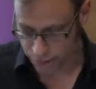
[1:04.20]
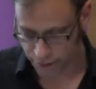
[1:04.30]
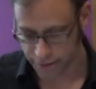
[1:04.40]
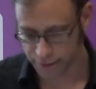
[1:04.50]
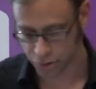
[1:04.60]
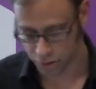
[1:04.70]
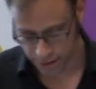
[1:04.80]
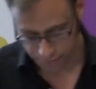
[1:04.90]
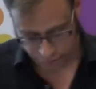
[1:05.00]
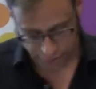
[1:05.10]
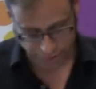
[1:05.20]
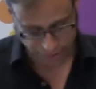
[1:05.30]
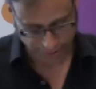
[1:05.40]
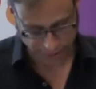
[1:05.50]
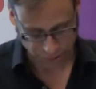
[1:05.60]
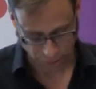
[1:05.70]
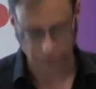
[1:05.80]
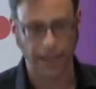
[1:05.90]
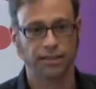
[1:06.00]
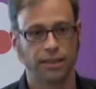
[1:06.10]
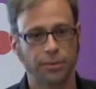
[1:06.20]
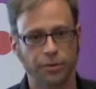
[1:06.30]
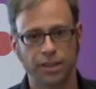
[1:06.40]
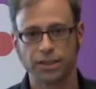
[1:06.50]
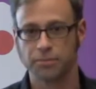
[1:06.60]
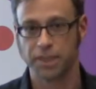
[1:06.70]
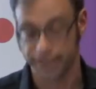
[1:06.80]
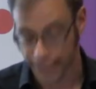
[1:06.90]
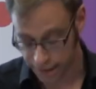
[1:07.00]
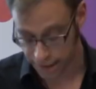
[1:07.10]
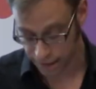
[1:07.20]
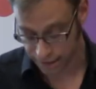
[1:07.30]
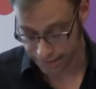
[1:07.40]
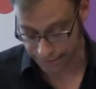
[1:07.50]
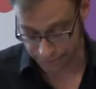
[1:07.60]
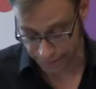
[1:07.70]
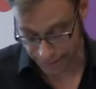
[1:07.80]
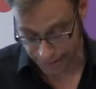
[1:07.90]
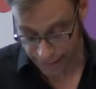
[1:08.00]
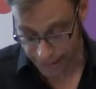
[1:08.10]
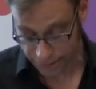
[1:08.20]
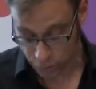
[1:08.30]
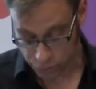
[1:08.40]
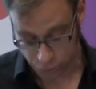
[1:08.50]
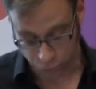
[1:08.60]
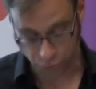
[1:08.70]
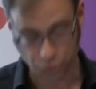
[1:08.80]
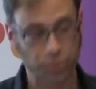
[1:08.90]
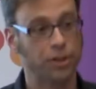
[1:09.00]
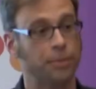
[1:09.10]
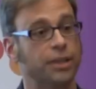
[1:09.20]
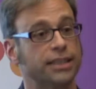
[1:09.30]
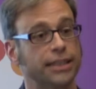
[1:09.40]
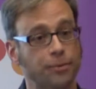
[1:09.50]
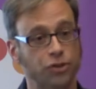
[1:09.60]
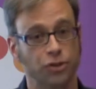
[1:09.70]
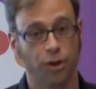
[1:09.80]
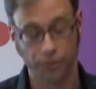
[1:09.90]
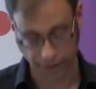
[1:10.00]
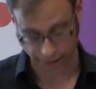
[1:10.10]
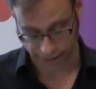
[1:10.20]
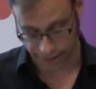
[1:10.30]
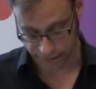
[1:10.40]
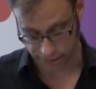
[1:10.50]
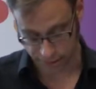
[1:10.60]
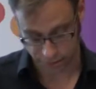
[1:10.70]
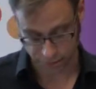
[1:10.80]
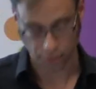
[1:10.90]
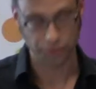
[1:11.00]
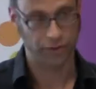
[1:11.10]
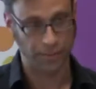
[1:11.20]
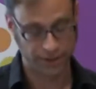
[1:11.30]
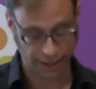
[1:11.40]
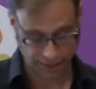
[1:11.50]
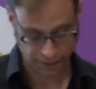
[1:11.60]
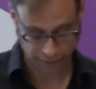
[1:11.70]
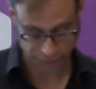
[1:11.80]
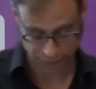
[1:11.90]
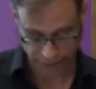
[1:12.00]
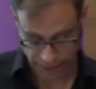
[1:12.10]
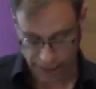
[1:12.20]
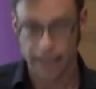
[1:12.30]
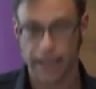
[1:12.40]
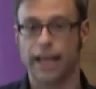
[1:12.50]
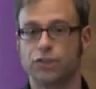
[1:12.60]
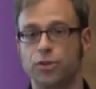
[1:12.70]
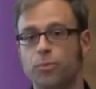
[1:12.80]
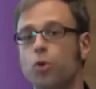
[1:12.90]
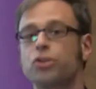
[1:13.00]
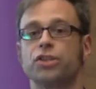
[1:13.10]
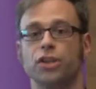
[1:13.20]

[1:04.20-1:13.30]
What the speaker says: and I think that the contemporary success of anti-liberalism in any guise has also to do with the perception of the elected, of the representatives, as remote,